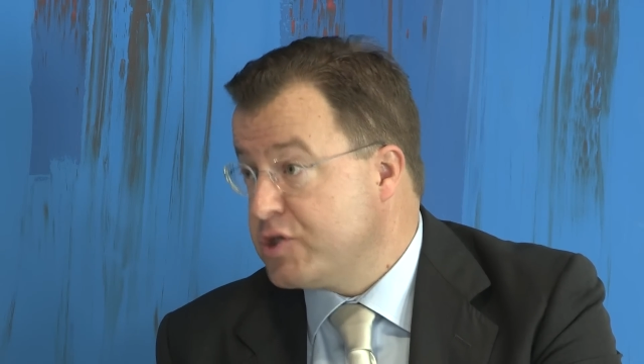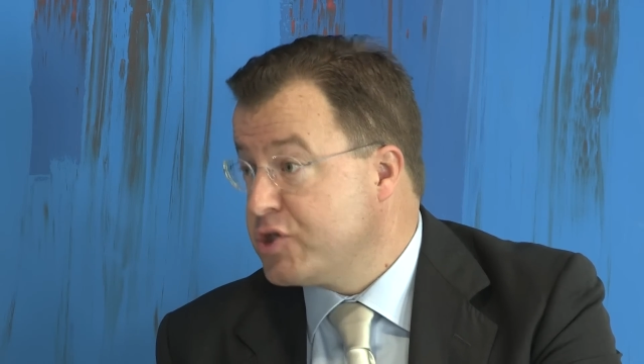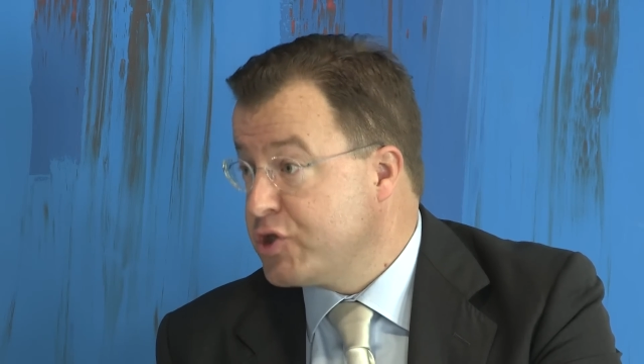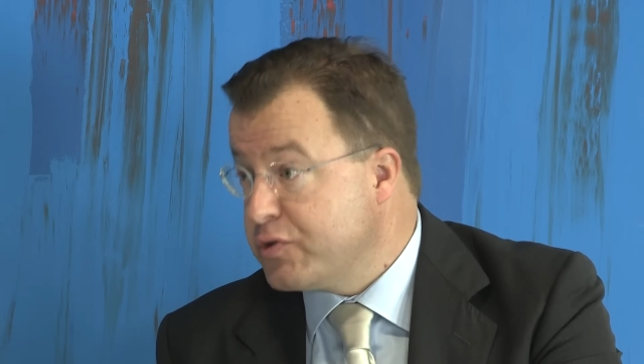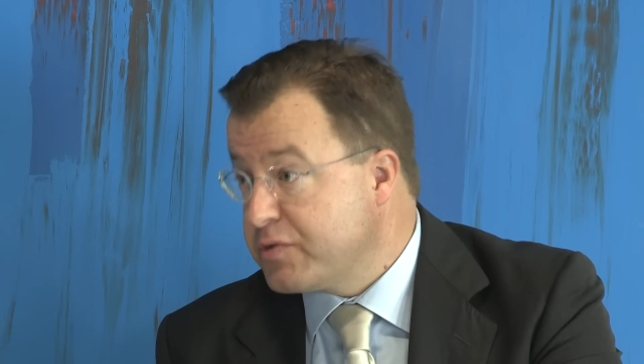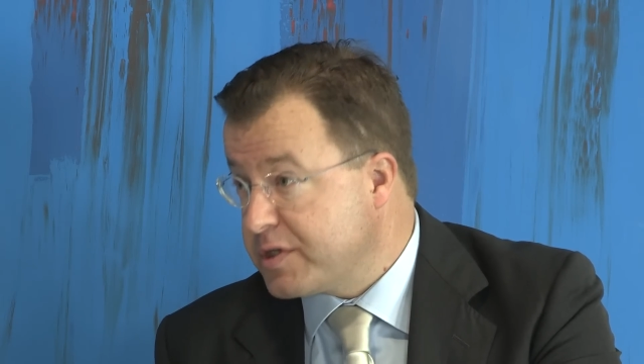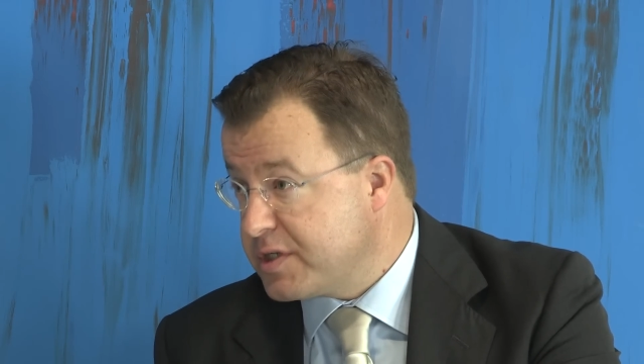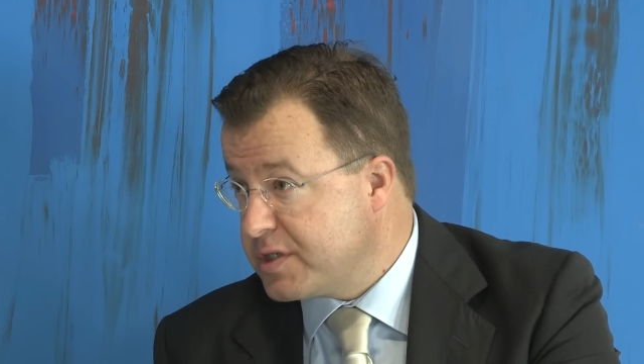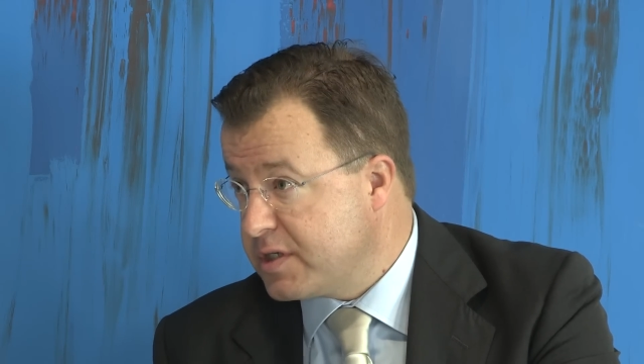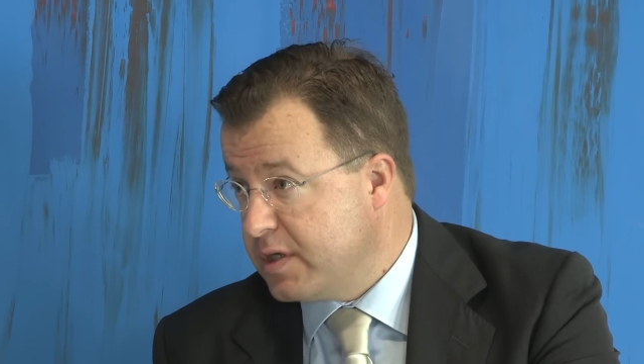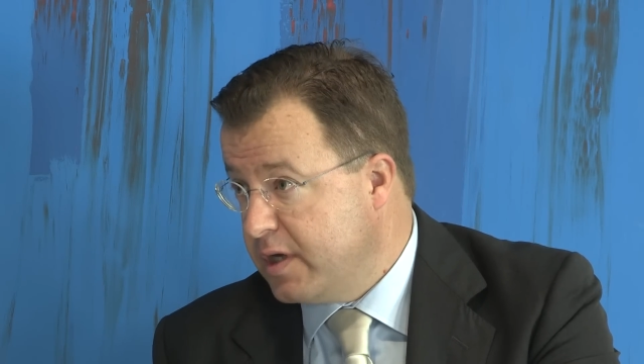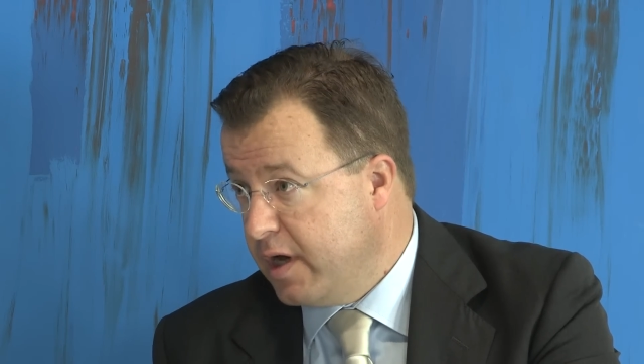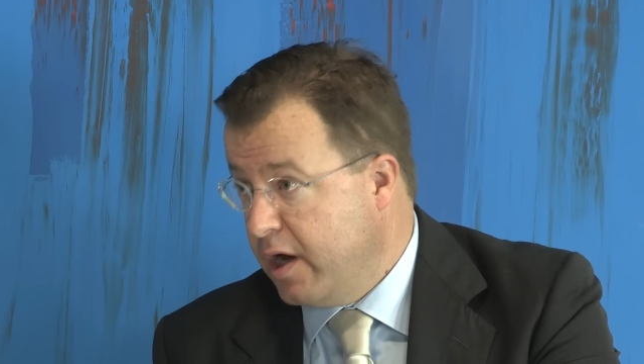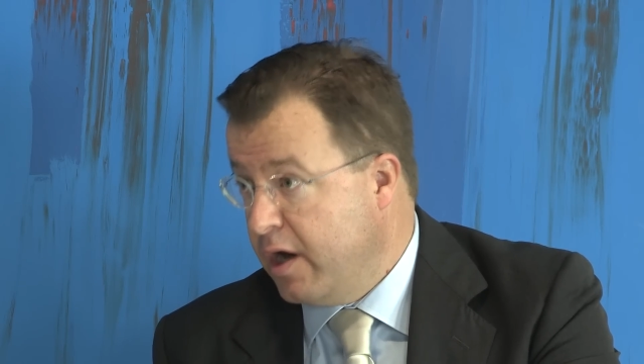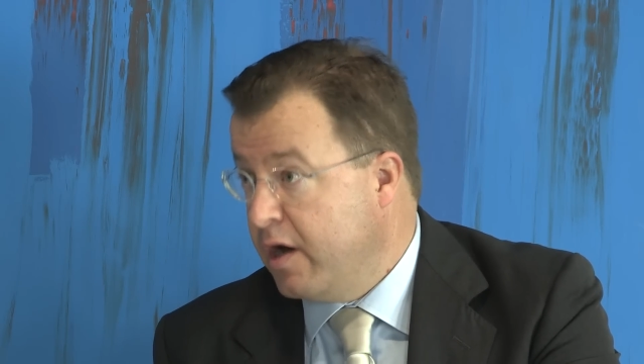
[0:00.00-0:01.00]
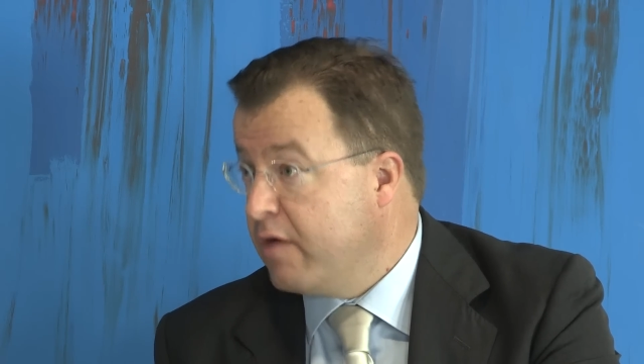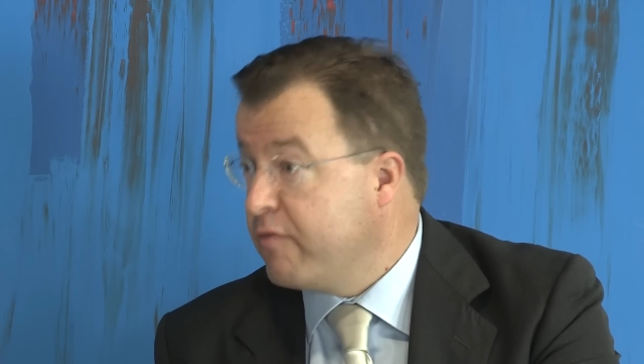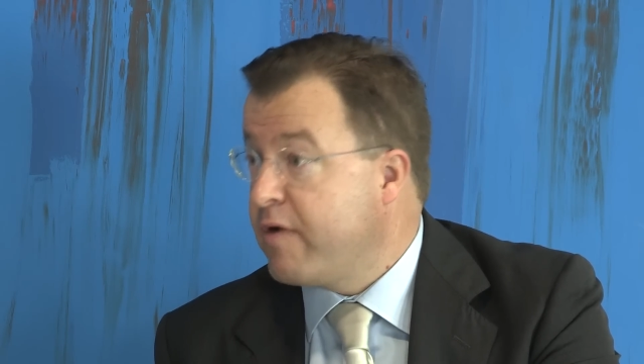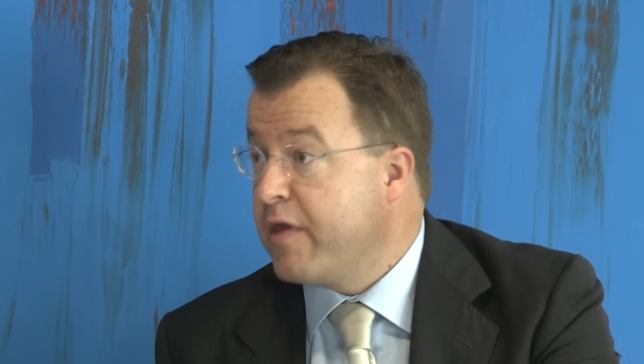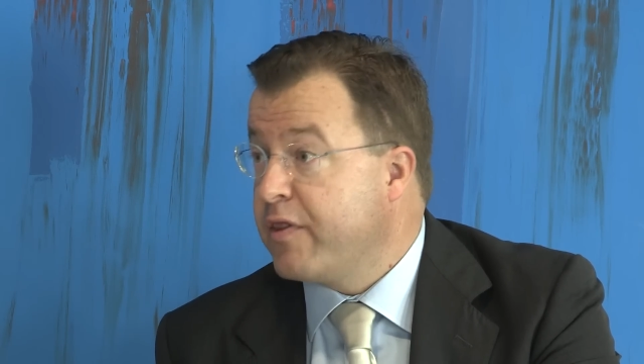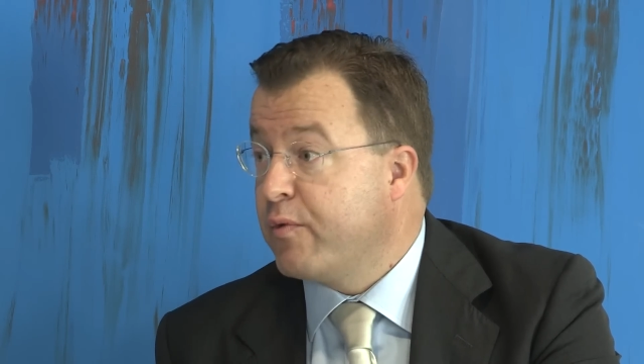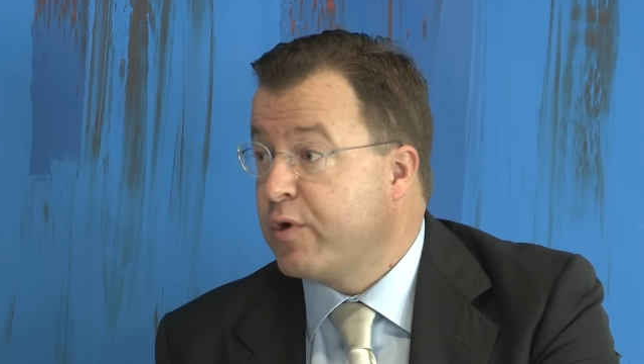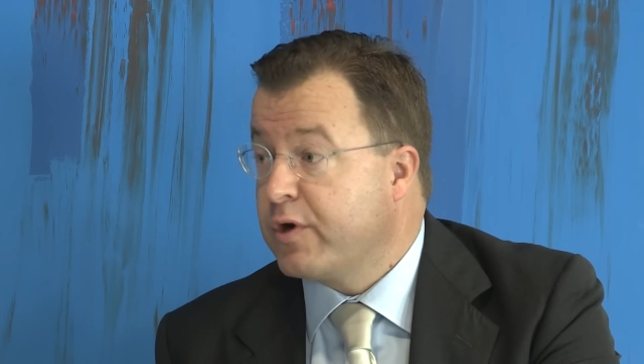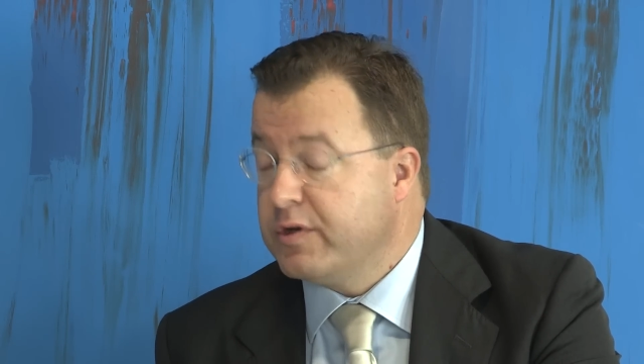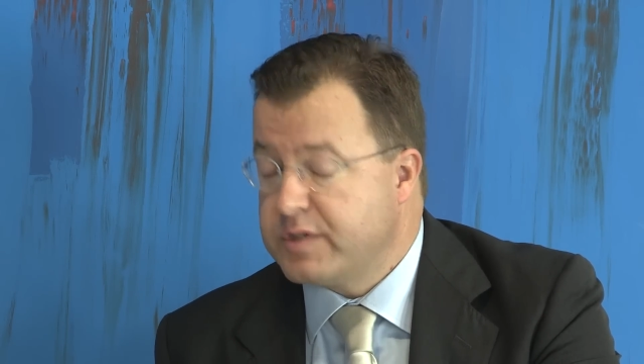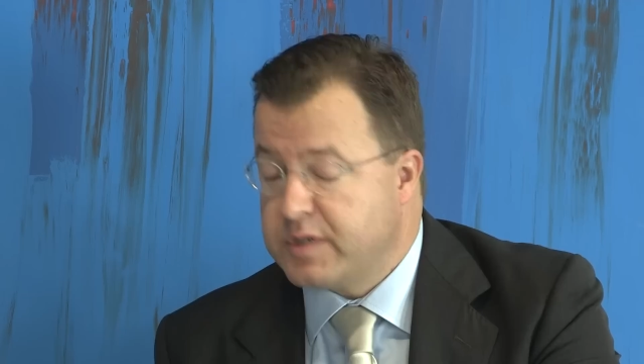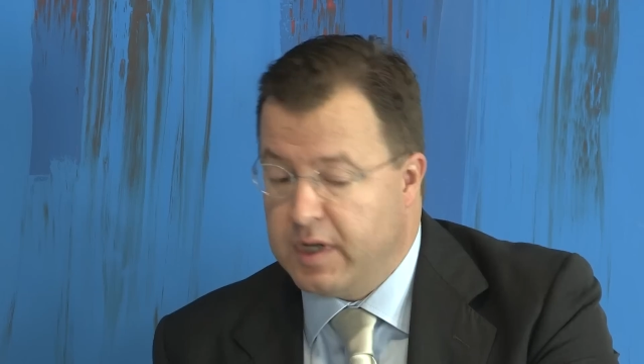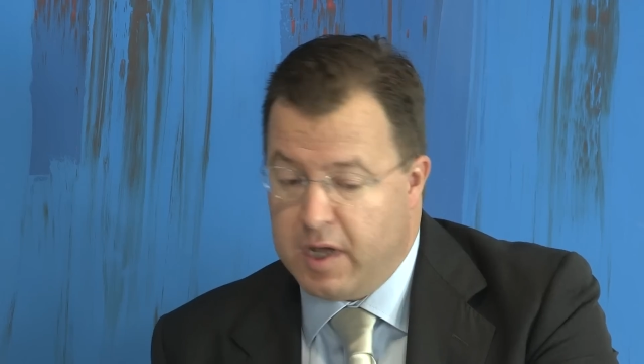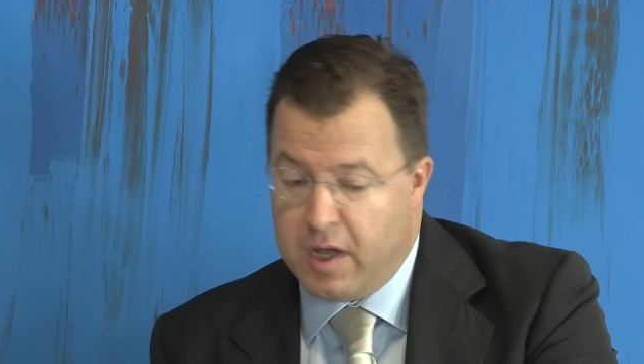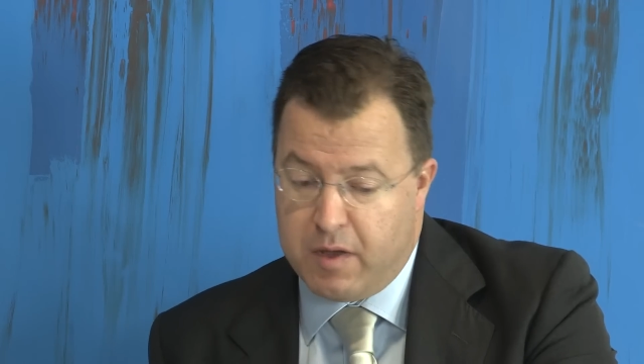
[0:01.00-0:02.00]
students around the world,